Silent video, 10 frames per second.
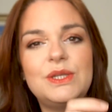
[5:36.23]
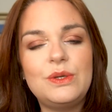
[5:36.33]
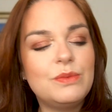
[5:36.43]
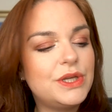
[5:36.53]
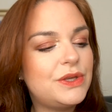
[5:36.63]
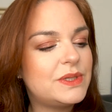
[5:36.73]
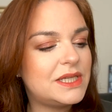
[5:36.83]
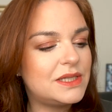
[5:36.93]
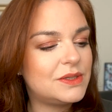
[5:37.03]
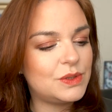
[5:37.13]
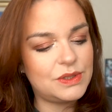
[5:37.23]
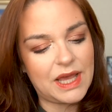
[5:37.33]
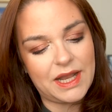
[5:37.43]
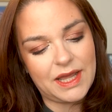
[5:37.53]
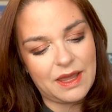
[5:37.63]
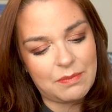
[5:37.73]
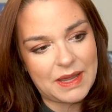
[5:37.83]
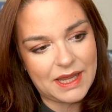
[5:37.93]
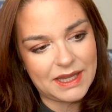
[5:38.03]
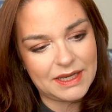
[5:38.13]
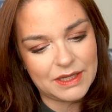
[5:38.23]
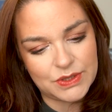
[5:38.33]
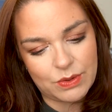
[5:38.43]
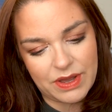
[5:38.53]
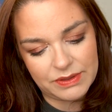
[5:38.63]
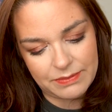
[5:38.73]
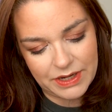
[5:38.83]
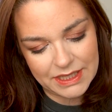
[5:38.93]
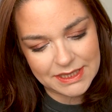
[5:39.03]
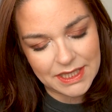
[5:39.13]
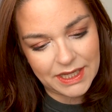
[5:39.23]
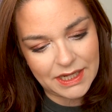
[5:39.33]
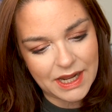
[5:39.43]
2 more uses and I hit pan. So I was very excited.